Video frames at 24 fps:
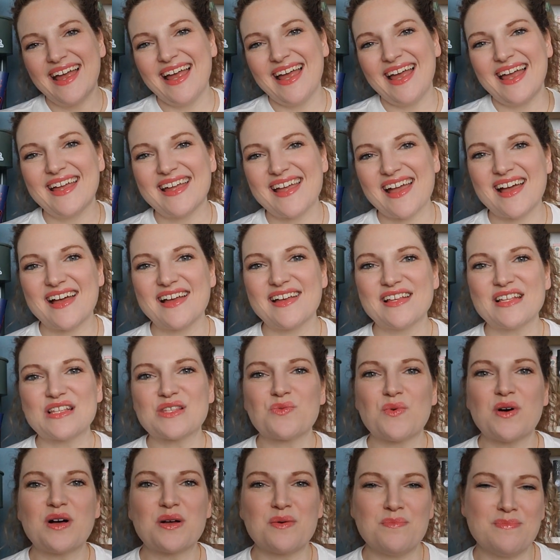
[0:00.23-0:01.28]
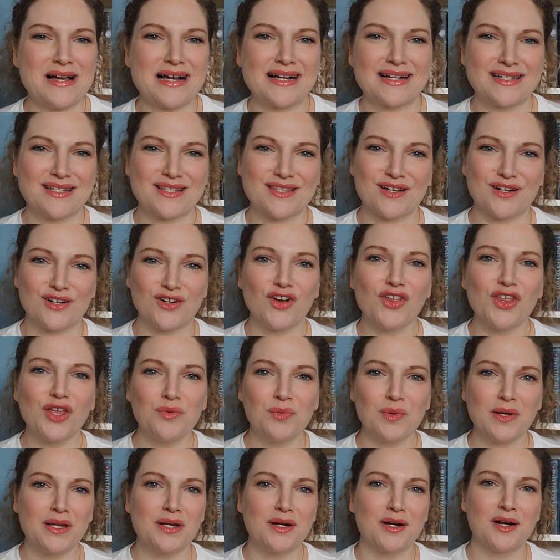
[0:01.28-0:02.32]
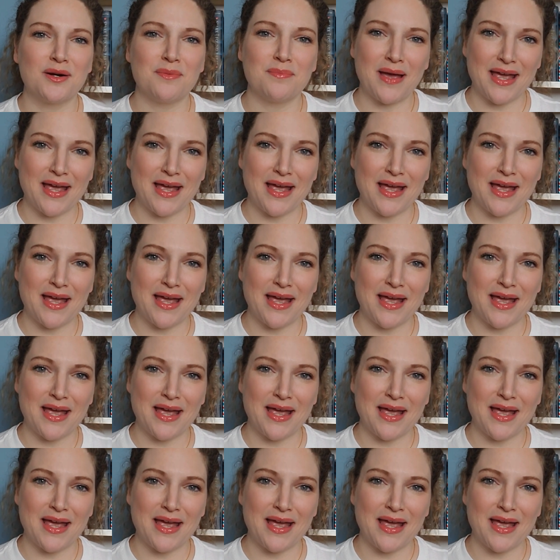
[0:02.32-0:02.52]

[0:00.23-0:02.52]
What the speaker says: Hey guys, welcome back to the Curly Reader.